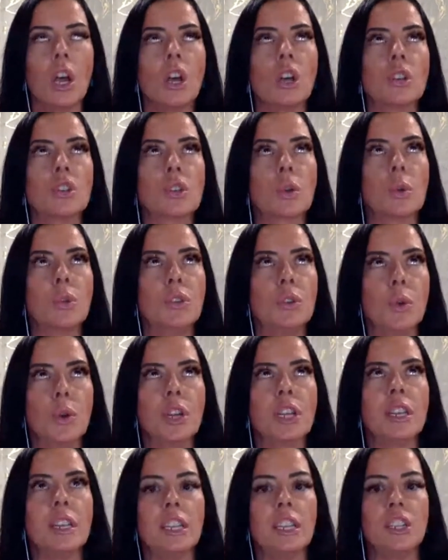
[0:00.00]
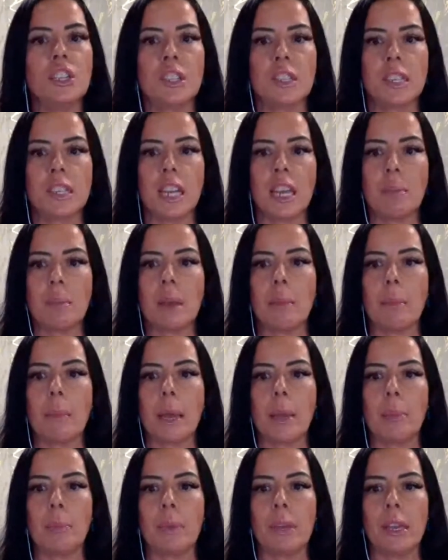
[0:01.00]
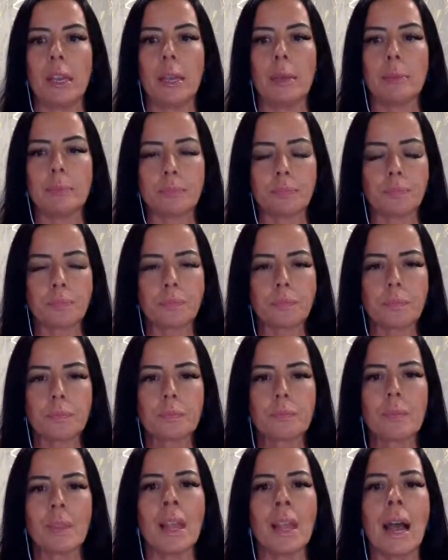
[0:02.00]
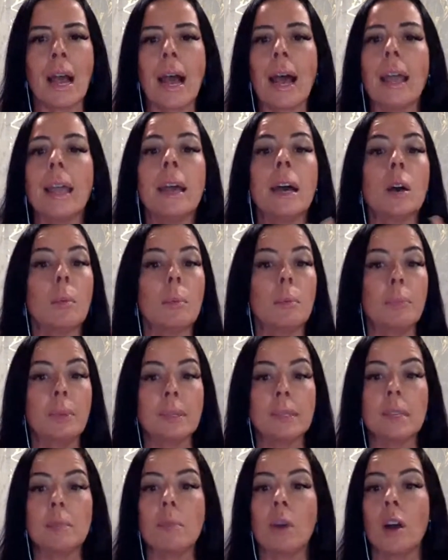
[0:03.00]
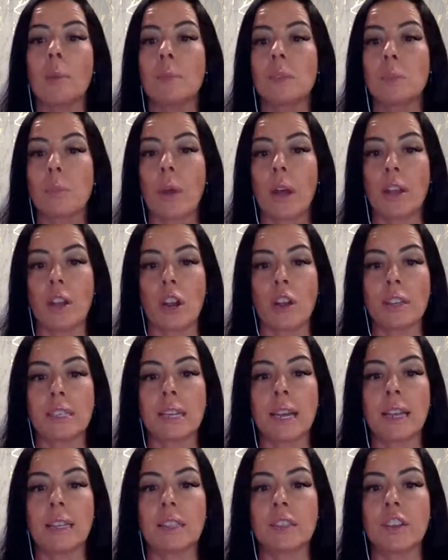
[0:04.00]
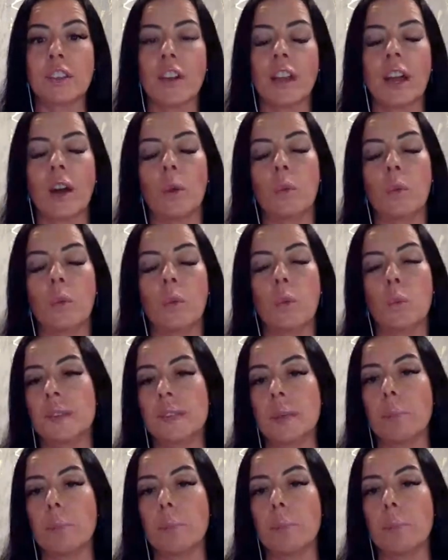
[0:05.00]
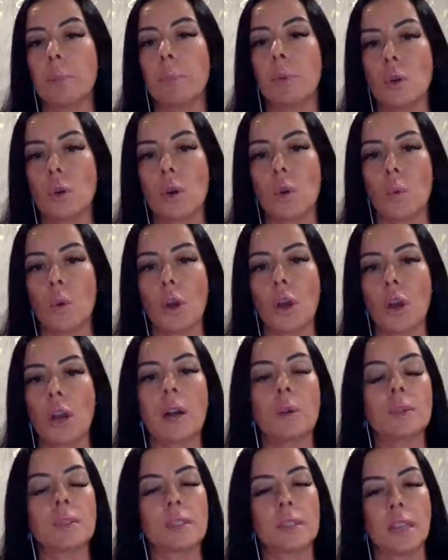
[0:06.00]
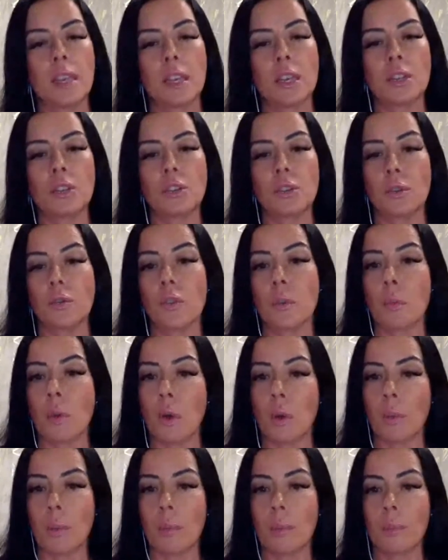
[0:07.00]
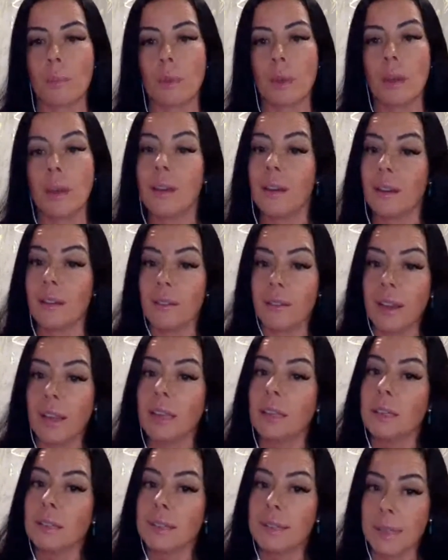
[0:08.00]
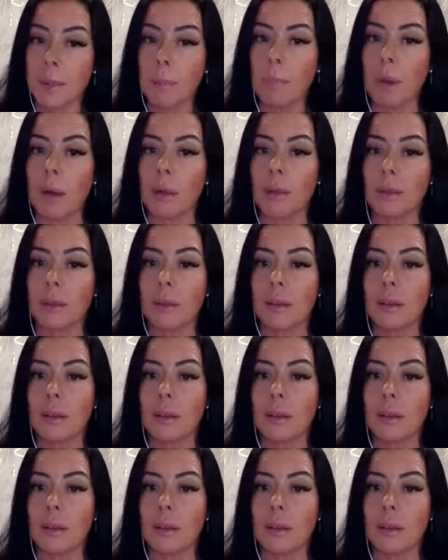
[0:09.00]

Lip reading: So your niche statement might be, I help busy moms prioritize their health with simple yoga workouts they can do from home, right? Simple.